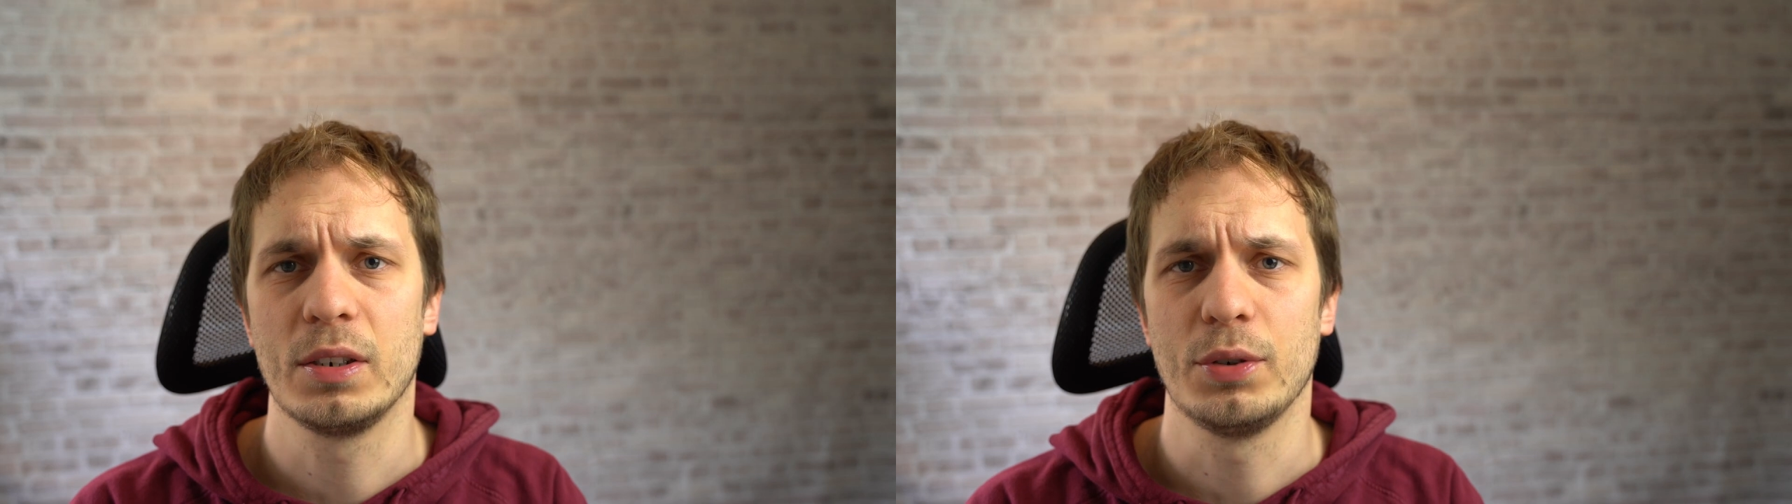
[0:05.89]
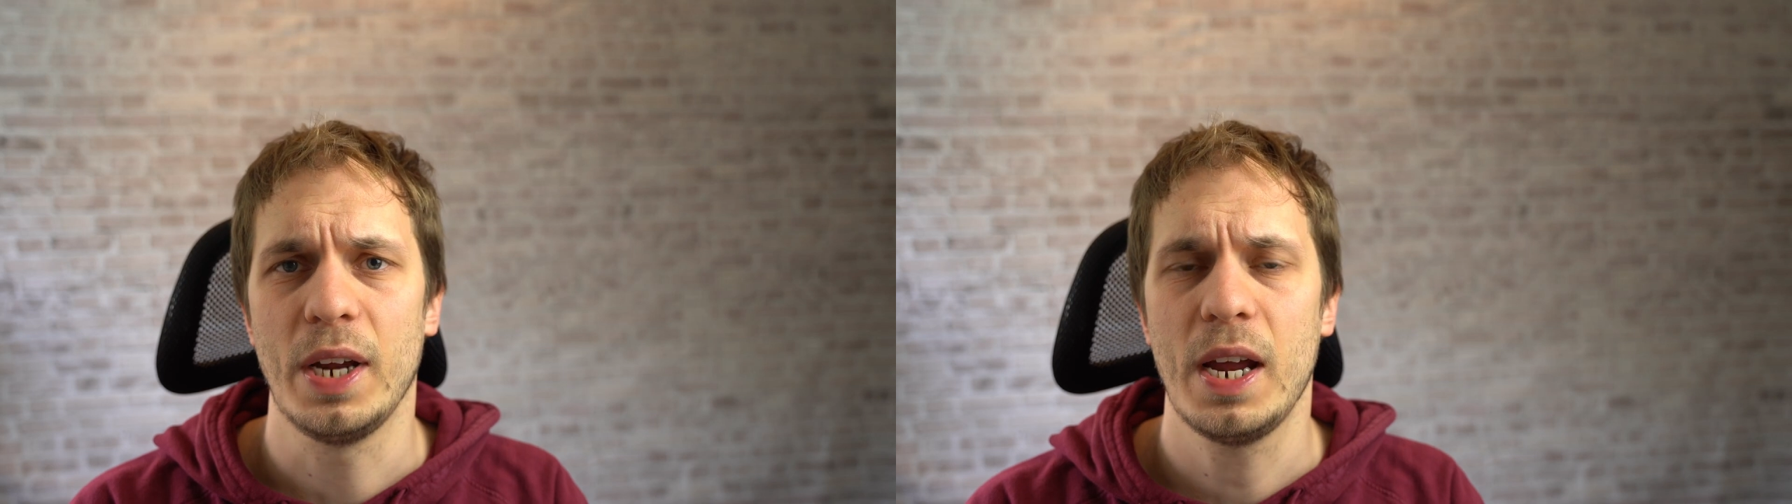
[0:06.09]

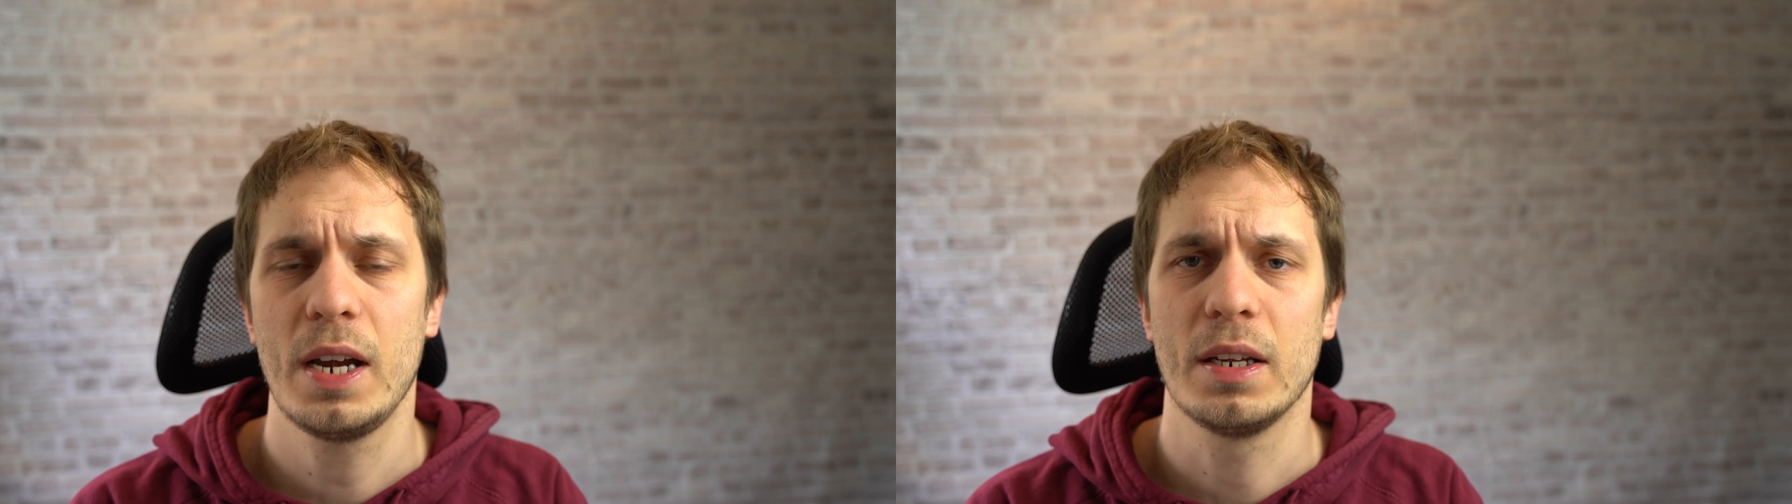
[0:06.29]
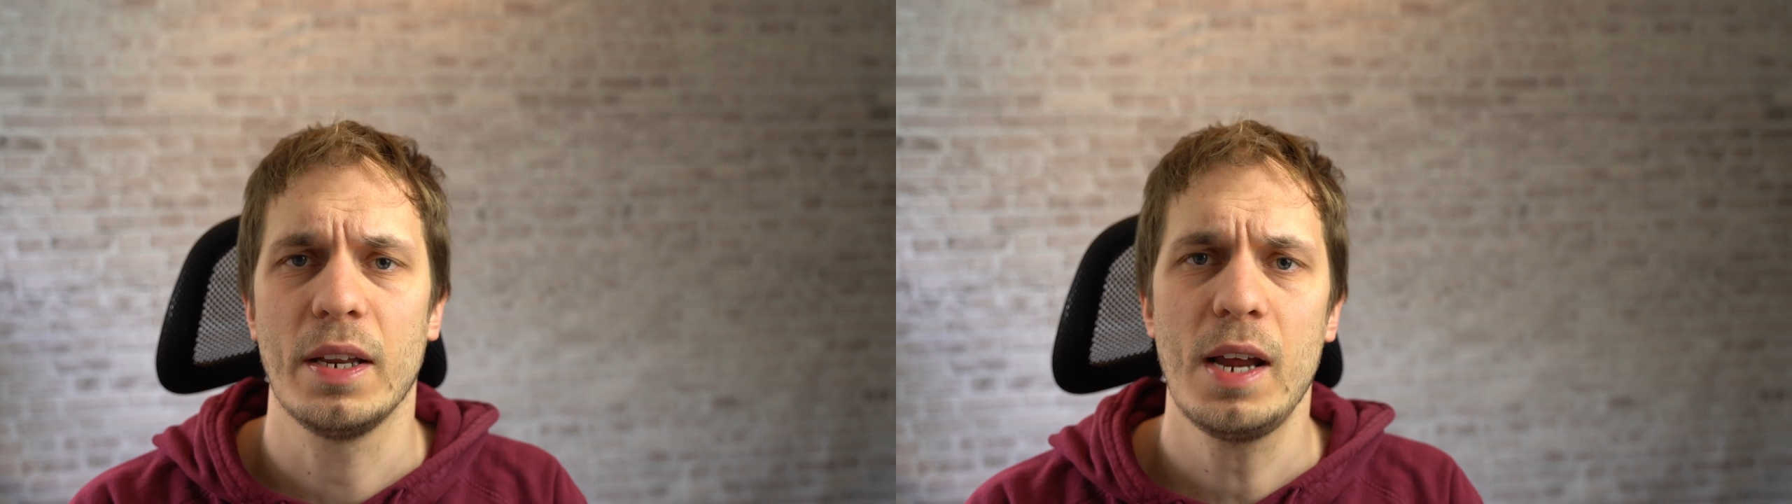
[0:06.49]

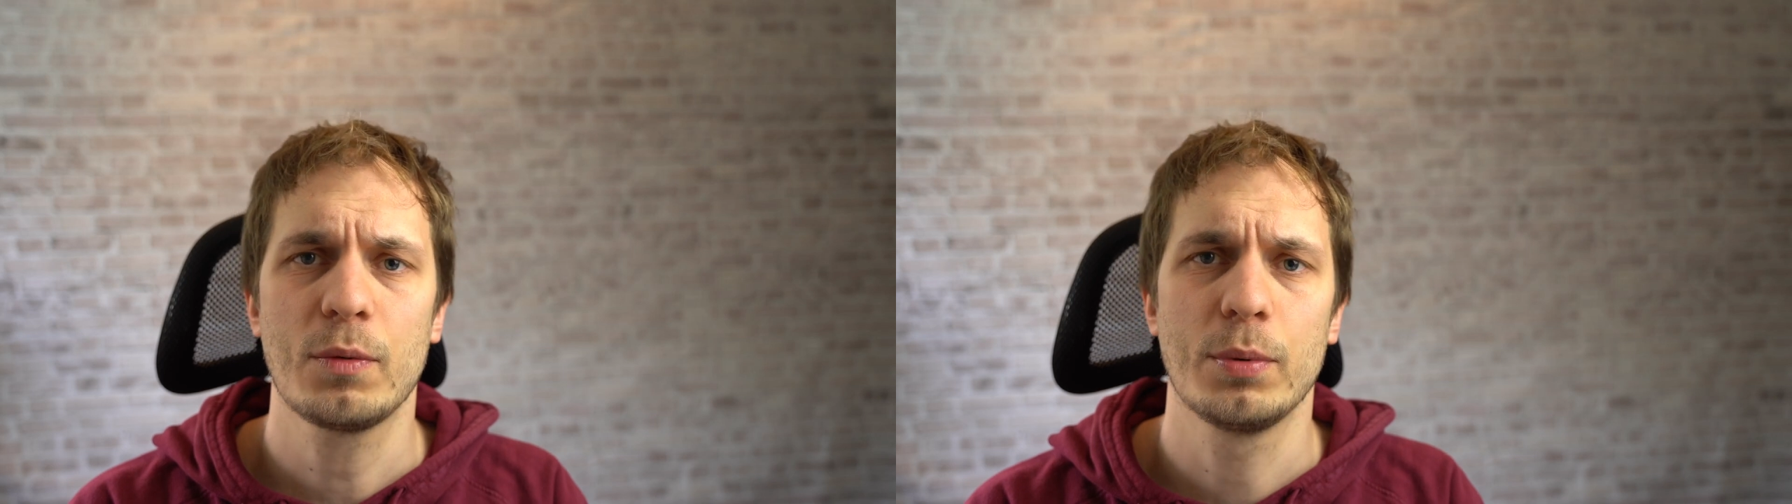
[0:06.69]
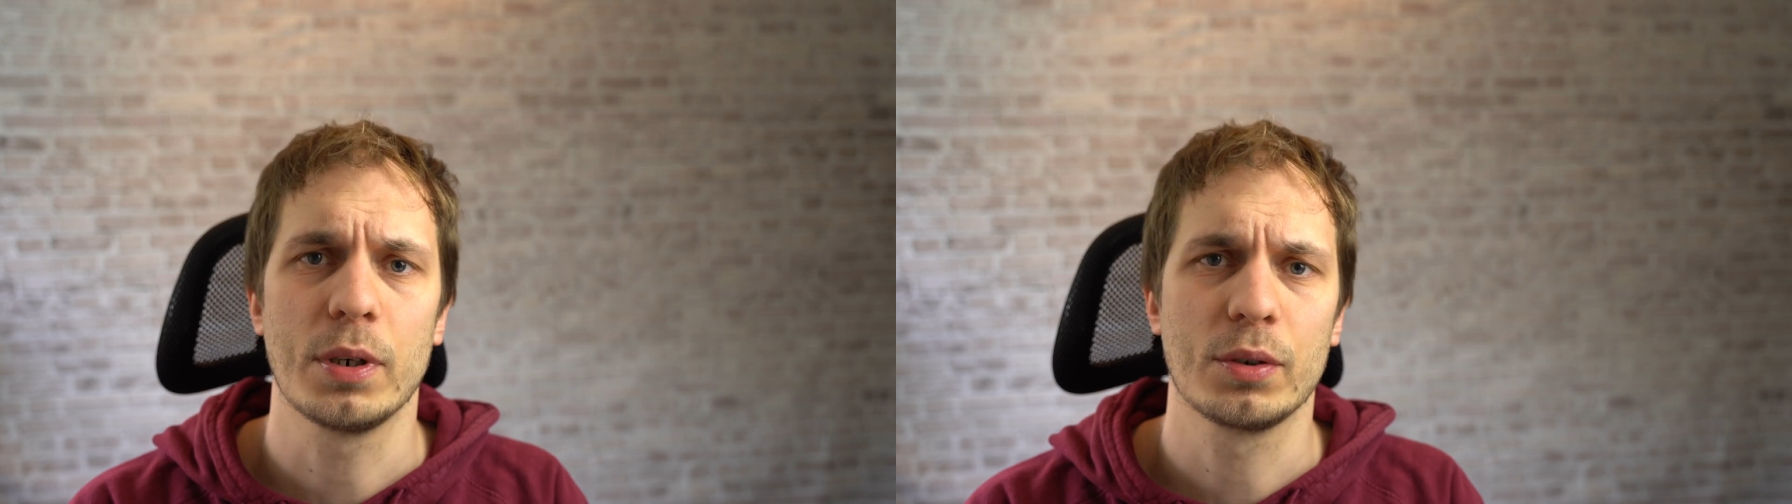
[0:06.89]
create a
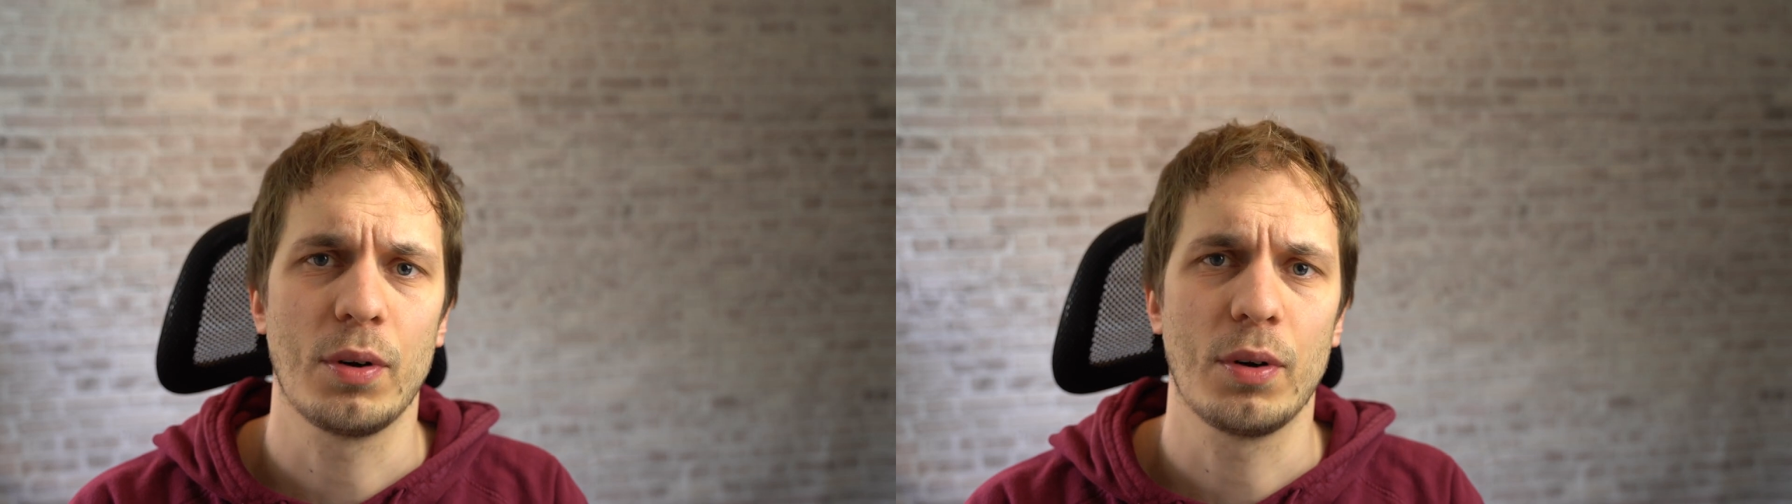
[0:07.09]
network